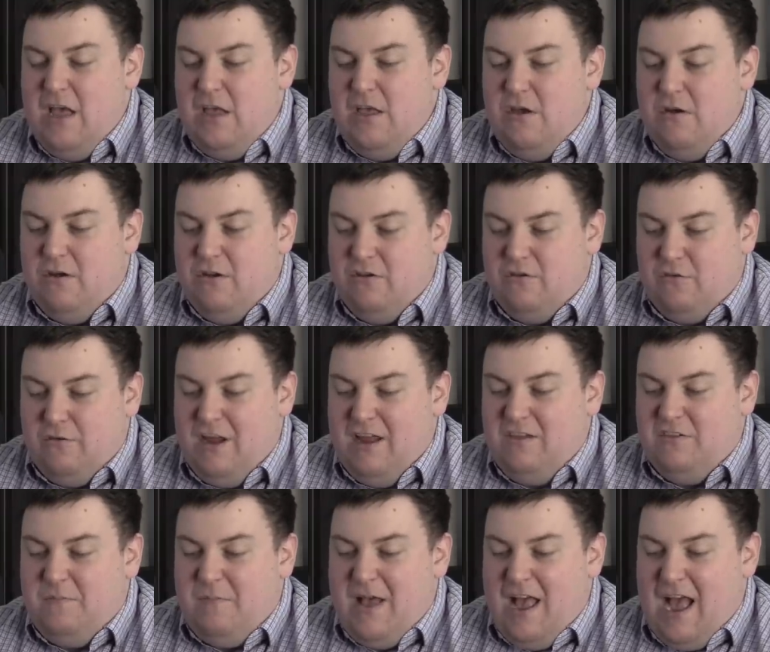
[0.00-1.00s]
You can
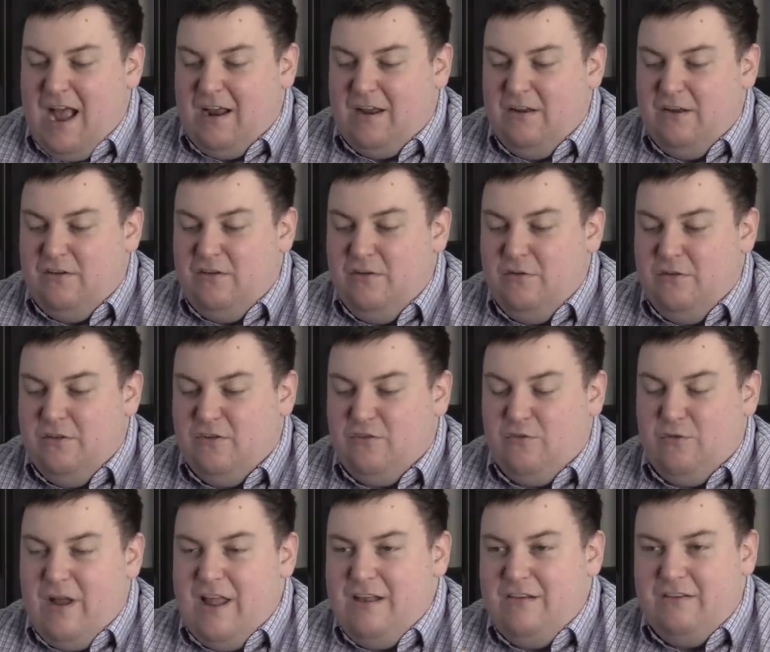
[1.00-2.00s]
trace back to the
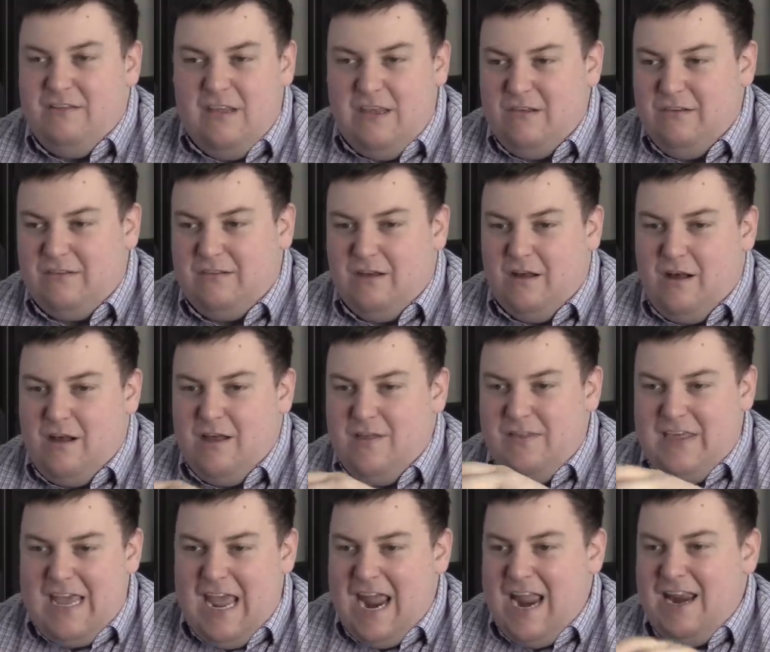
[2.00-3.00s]
trends that you saw in
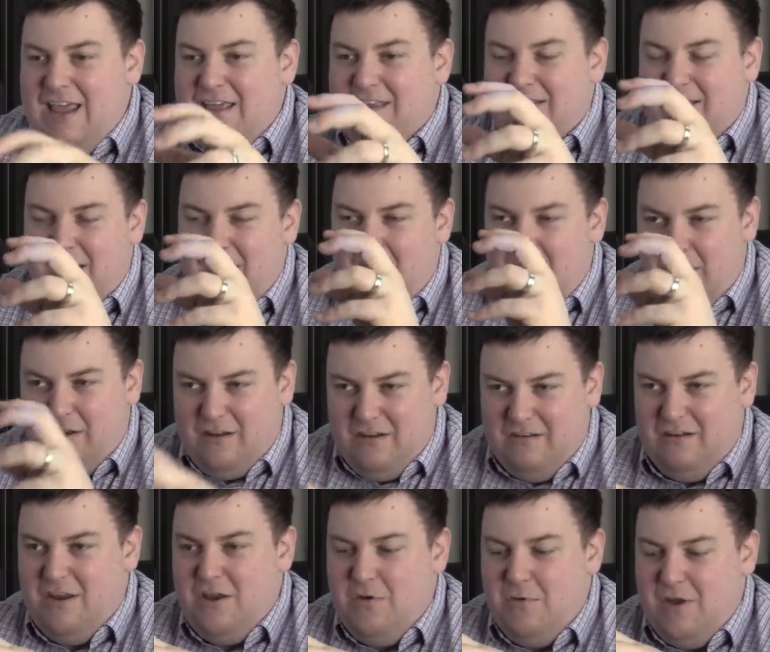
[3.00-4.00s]
the 80s and
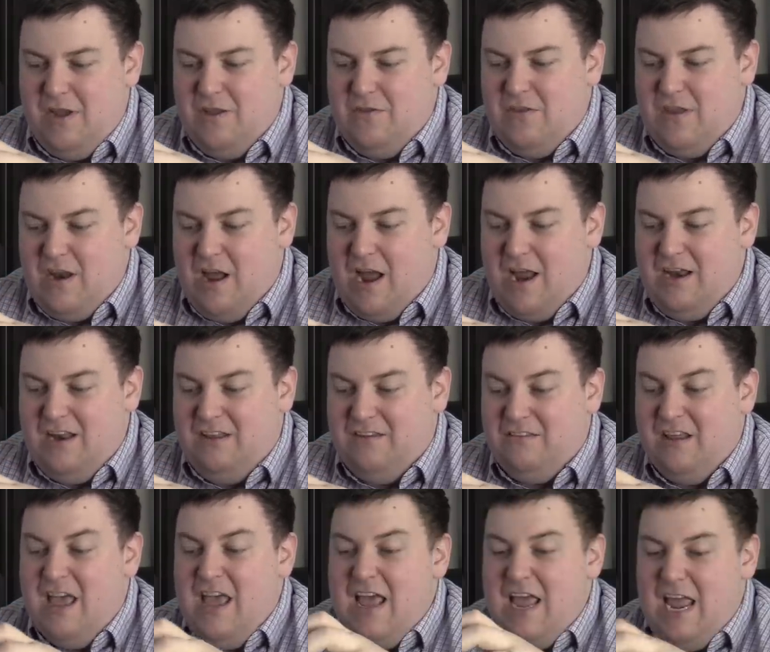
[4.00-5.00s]
continuing in the
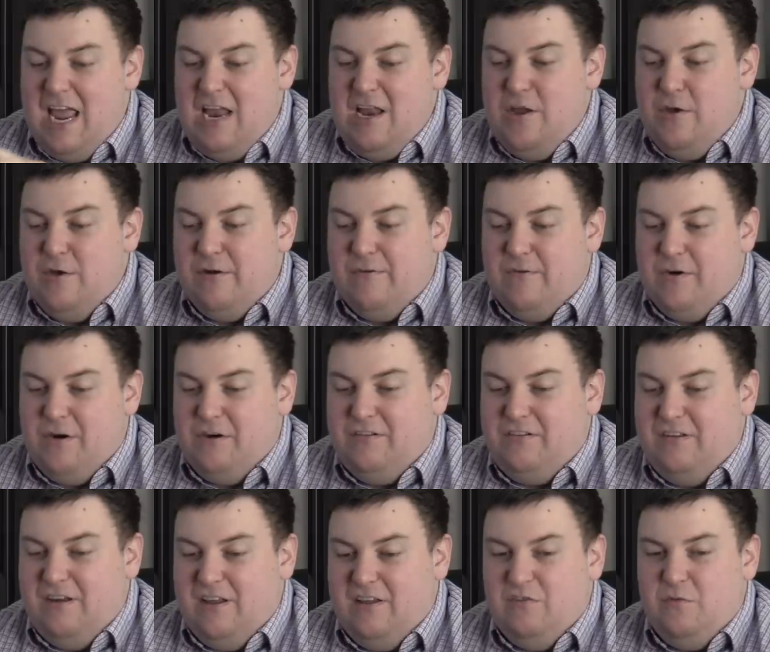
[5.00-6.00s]
90s in
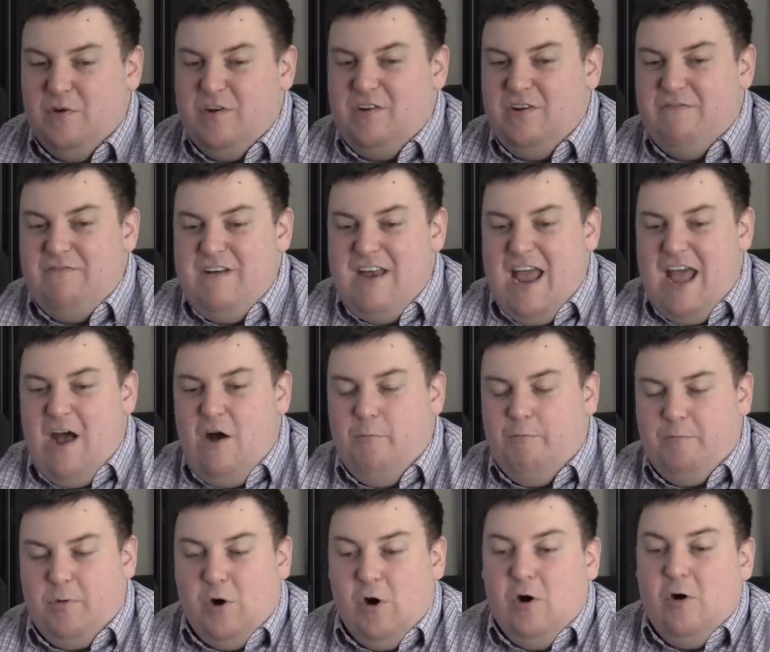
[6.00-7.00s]
universities, which have now
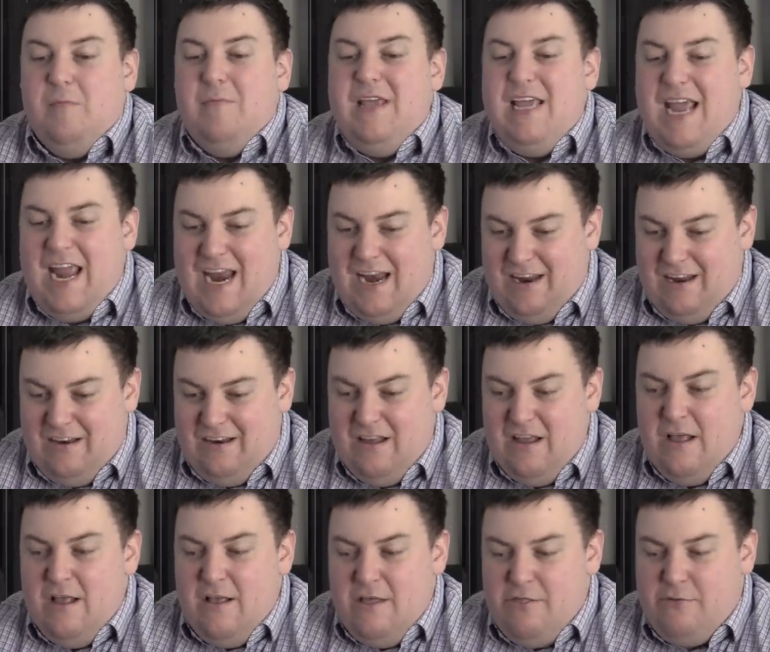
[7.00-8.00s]
permeated
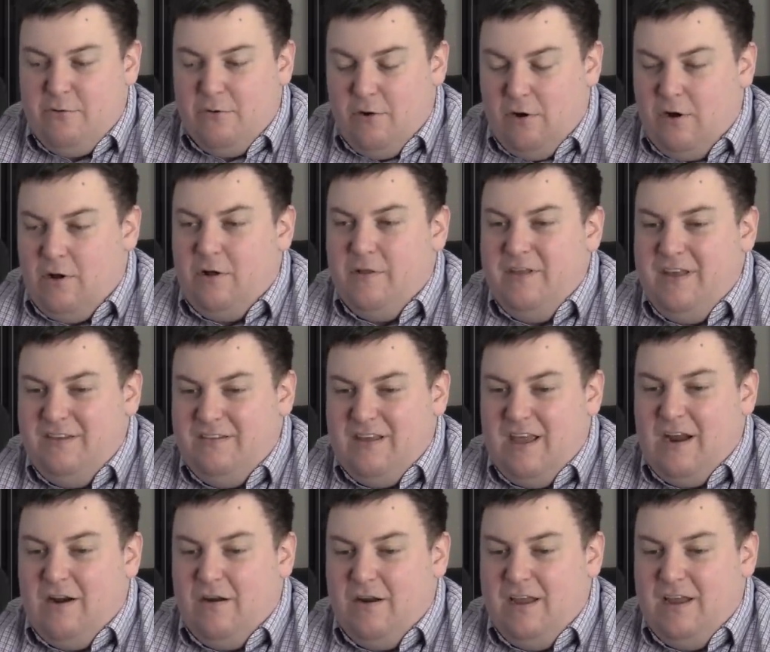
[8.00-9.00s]
through all these
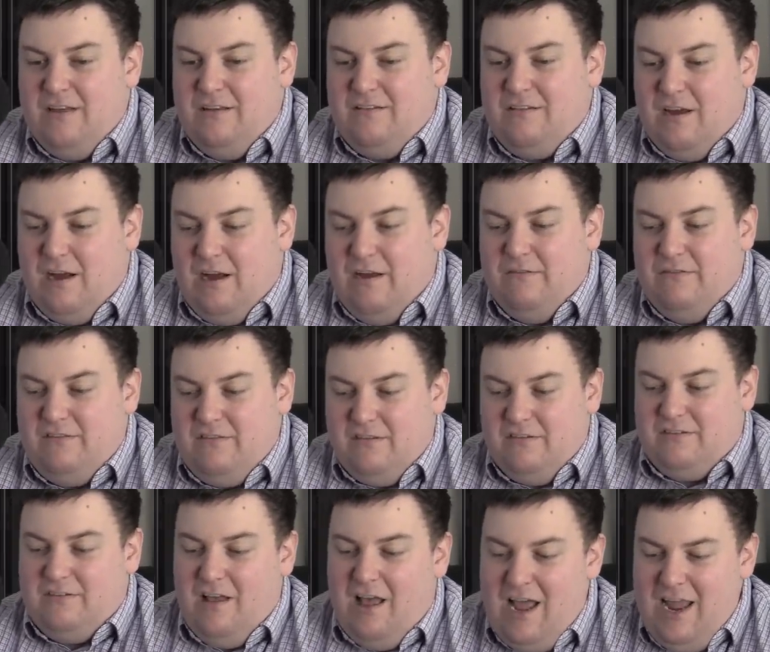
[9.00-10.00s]
areas of
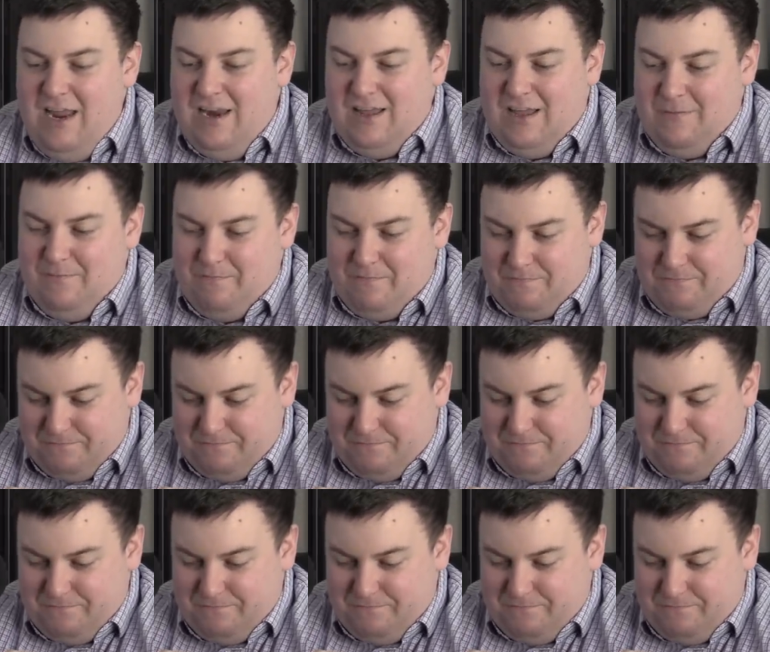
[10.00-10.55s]
society.